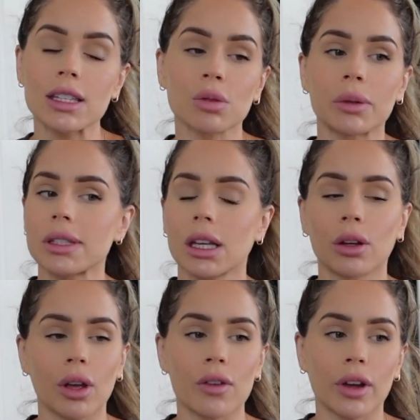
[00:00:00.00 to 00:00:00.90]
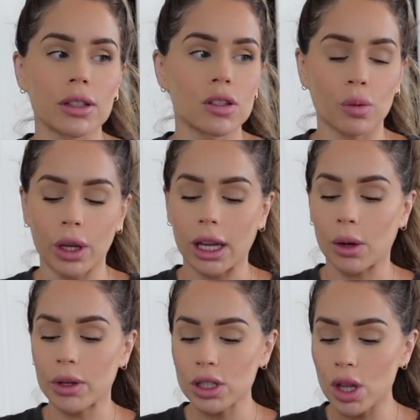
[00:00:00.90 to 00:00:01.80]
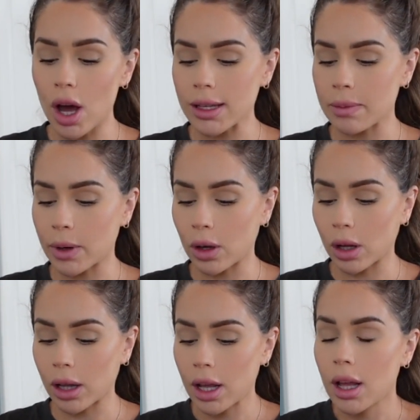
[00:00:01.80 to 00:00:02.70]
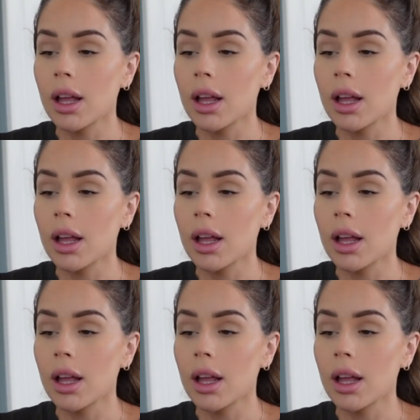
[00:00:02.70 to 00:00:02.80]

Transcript: So I was like, okay, fine. So we went to the hospital